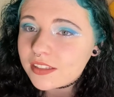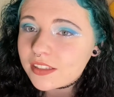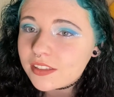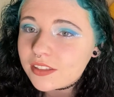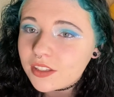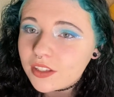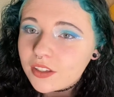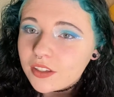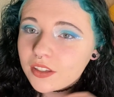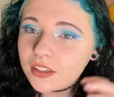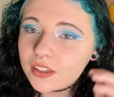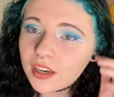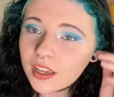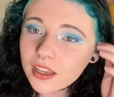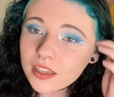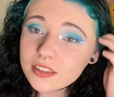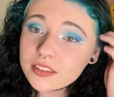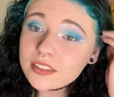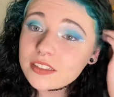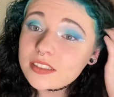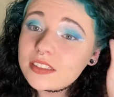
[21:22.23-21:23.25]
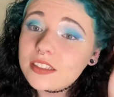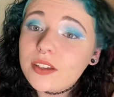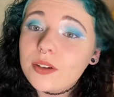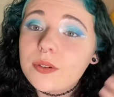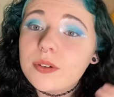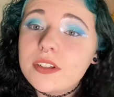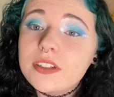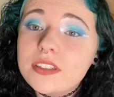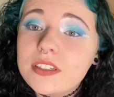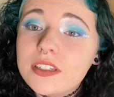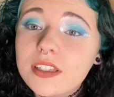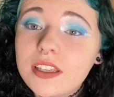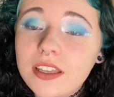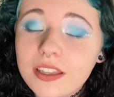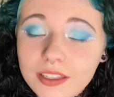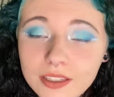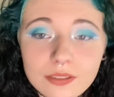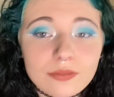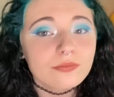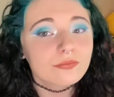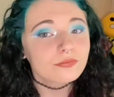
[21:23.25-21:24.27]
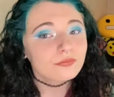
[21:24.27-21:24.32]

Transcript: as good as it's going to get.